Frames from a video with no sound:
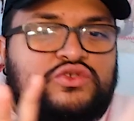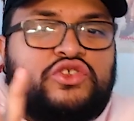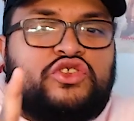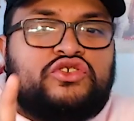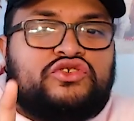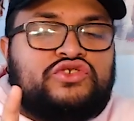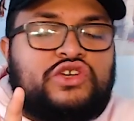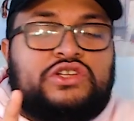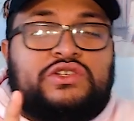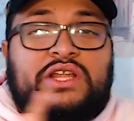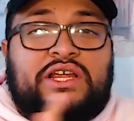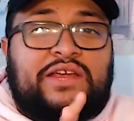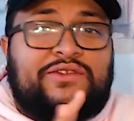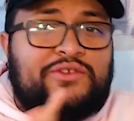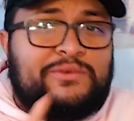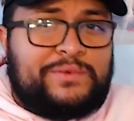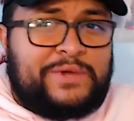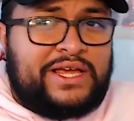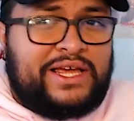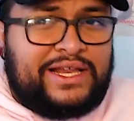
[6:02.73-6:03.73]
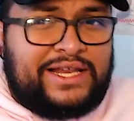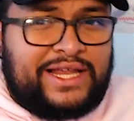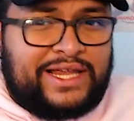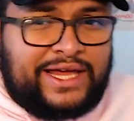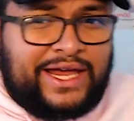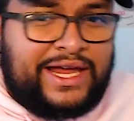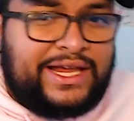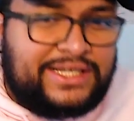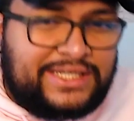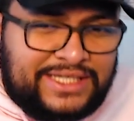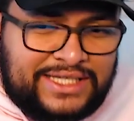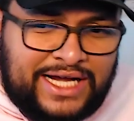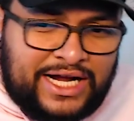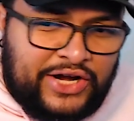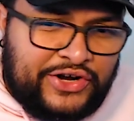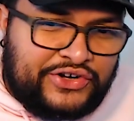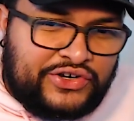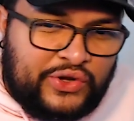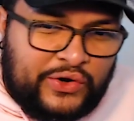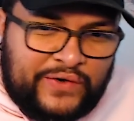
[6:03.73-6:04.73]
one of those songs, like if you play it in like 8D
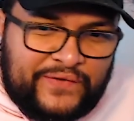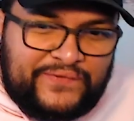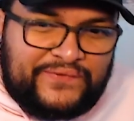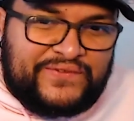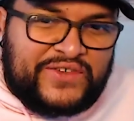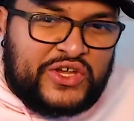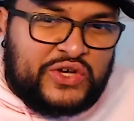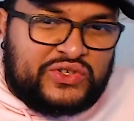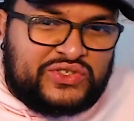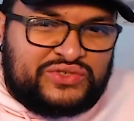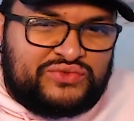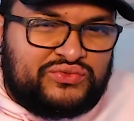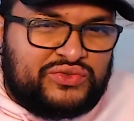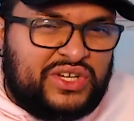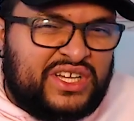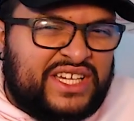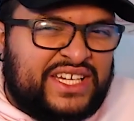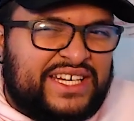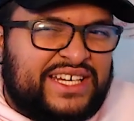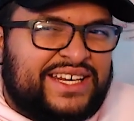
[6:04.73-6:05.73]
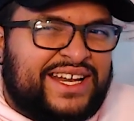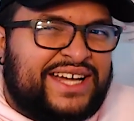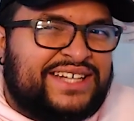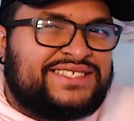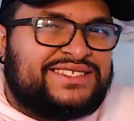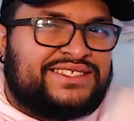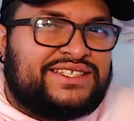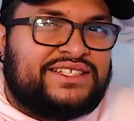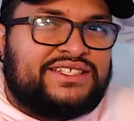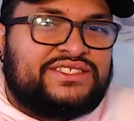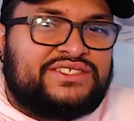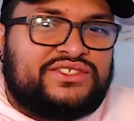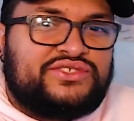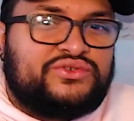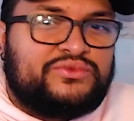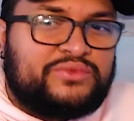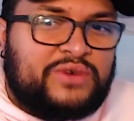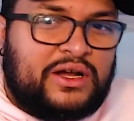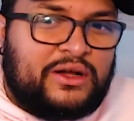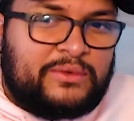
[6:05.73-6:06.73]
audio, it feels really nice to listen
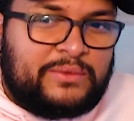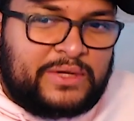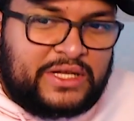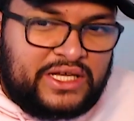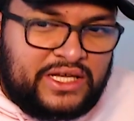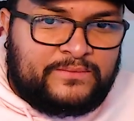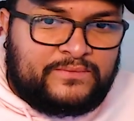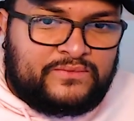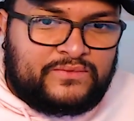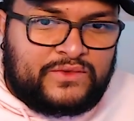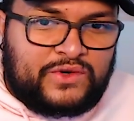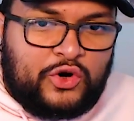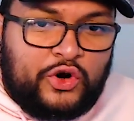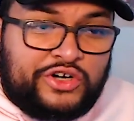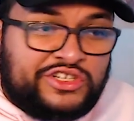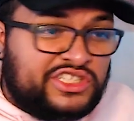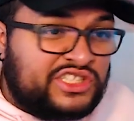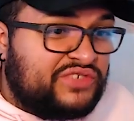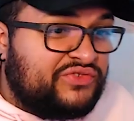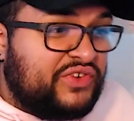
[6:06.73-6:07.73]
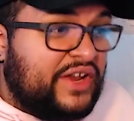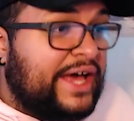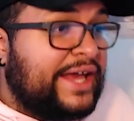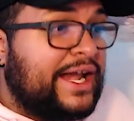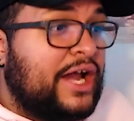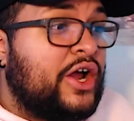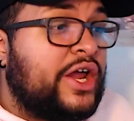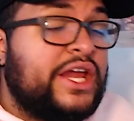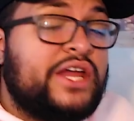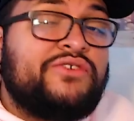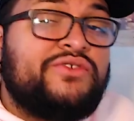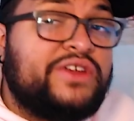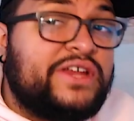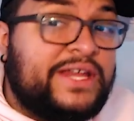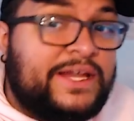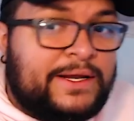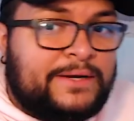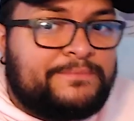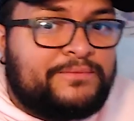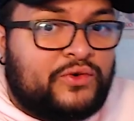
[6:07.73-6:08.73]
to probably. Or just flat out hearing
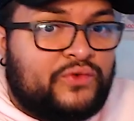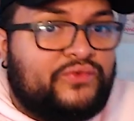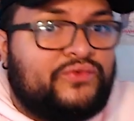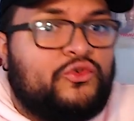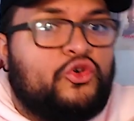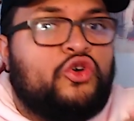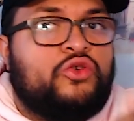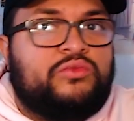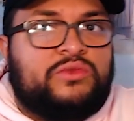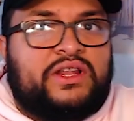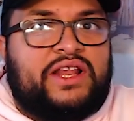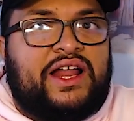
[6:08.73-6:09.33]
it performed